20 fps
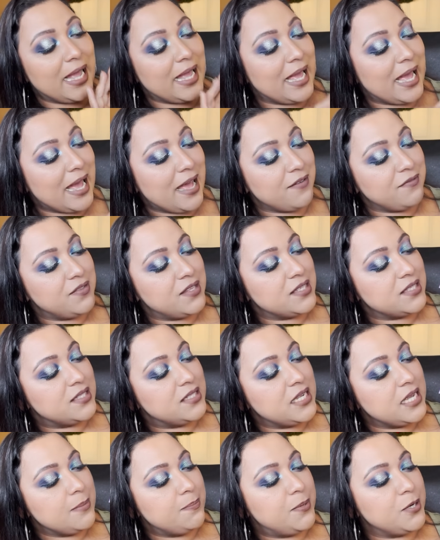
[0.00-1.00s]
have this
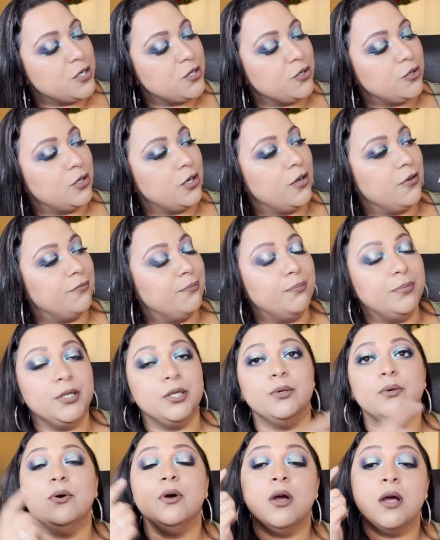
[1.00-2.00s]
deeper tone of
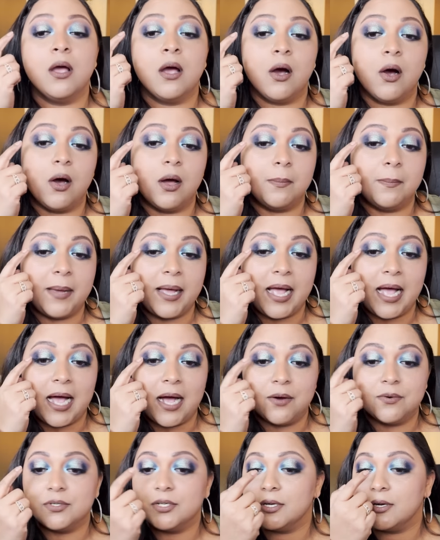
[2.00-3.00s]
blue on my
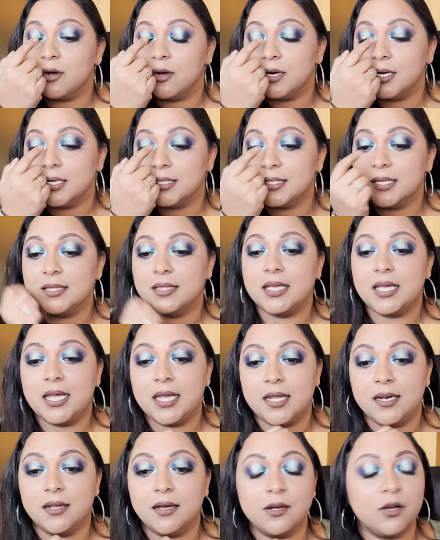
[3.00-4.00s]
outer corners and the
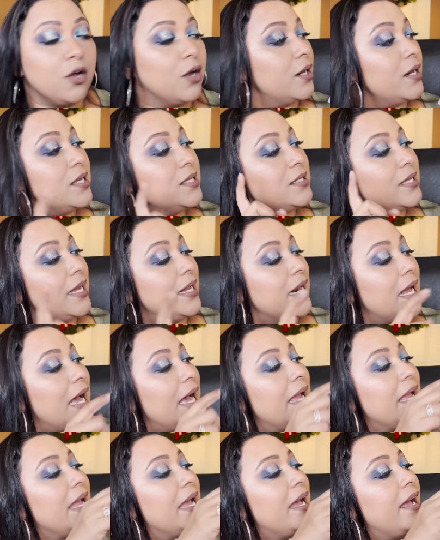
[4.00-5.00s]
inner corners, and
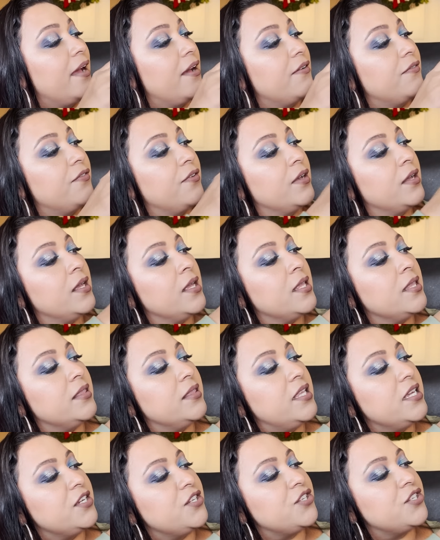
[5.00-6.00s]
I have
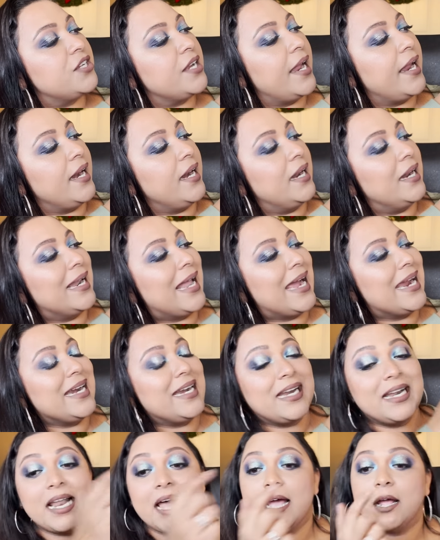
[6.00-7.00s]
this shade
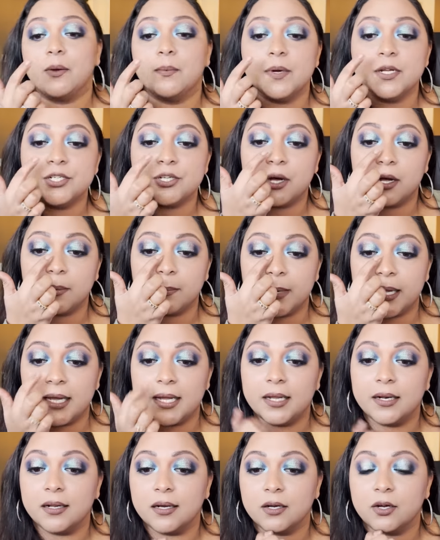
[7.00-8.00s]
Light Language on my
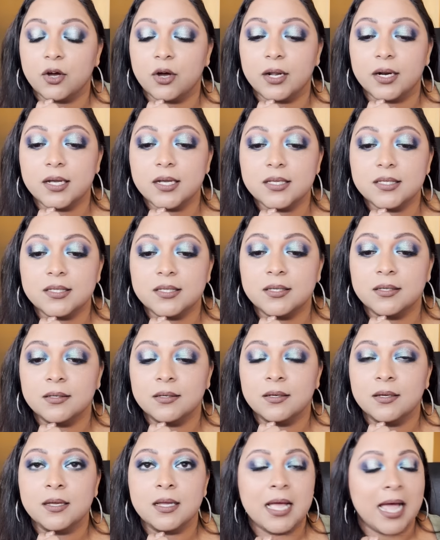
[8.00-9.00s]
inner corners,
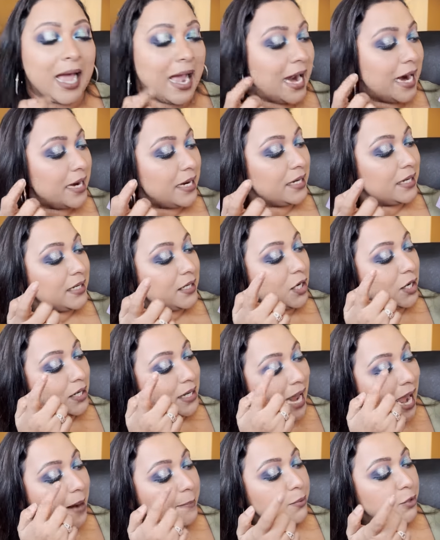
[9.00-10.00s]
and
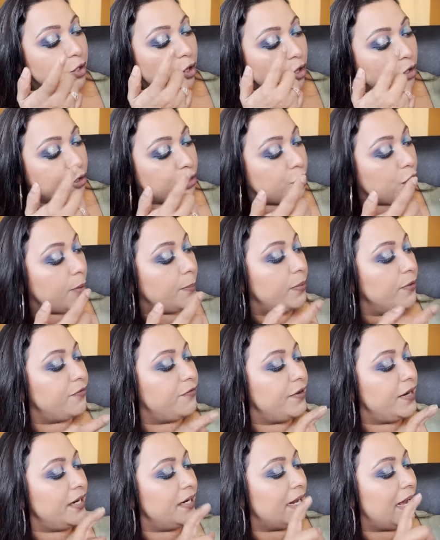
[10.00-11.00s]
tapped on top of
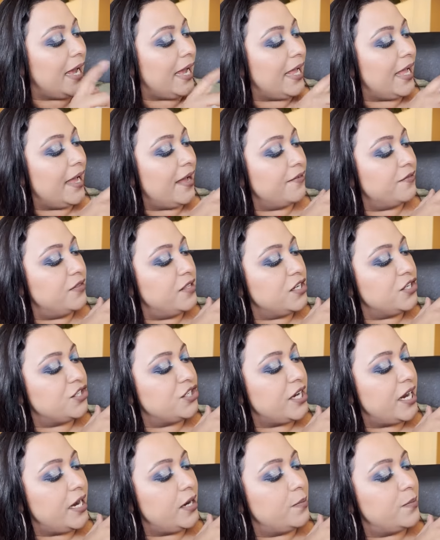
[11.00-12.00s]
it, I have this
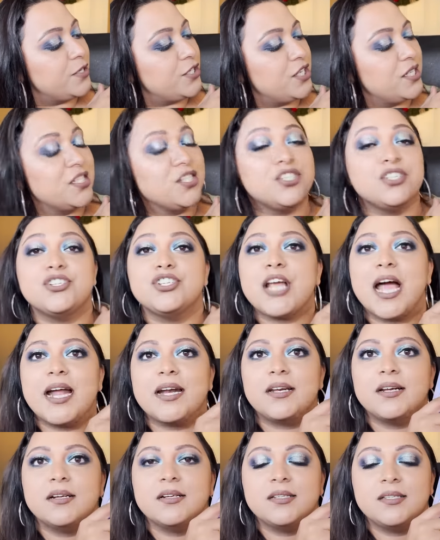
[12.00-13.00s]
shade which is
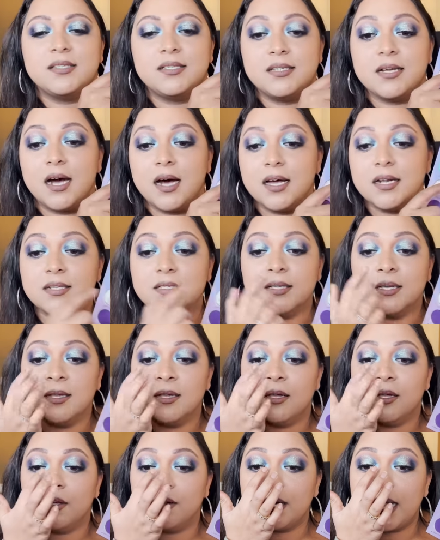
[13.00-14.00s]
Shattered Stars
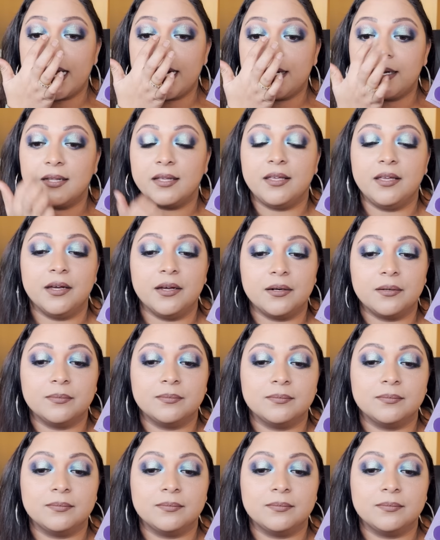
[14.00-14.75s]
right here.